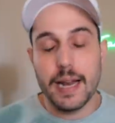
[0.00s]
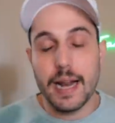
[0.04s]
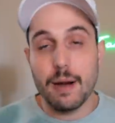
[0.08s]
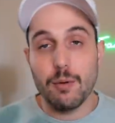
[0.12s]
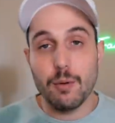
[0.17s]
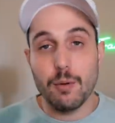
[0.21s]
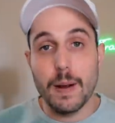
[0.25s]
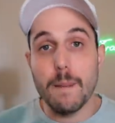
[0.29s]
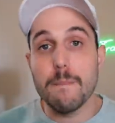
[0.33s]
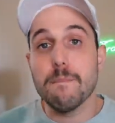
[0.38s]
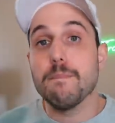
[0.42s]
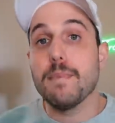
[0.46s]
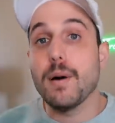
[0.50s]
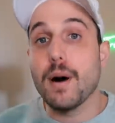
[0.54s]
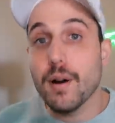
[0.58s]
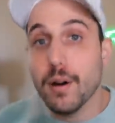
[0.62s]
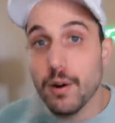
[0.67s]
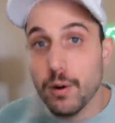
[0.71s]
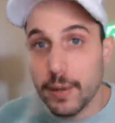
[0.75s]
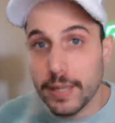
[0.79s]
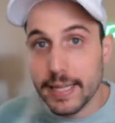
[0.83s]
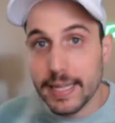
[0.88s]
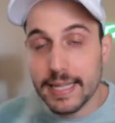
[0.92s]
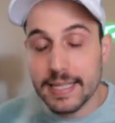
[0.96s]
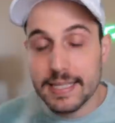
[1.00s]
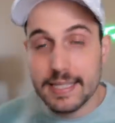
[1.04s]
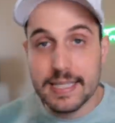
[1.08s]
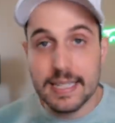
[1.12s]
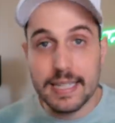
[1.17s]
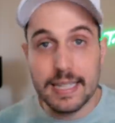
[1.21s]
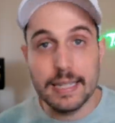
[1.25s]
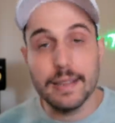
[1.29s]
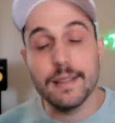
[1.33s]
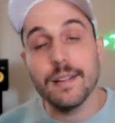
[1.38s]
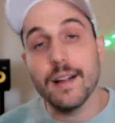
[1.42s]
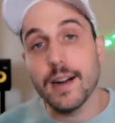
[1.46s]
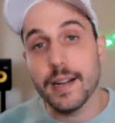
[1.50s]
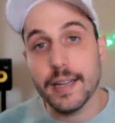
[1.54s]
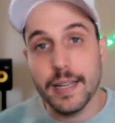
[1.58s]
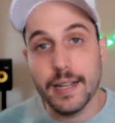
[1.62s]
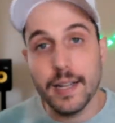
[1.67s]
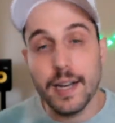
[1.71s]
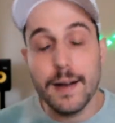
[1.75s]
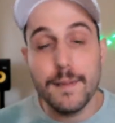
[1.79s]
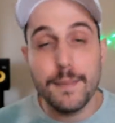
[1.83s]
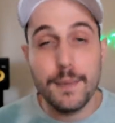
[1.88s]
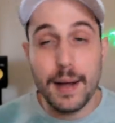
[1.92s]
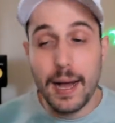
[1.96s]
I want to borrow against it and lock it
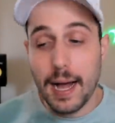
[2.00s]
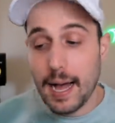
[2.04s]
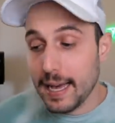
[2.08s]
up,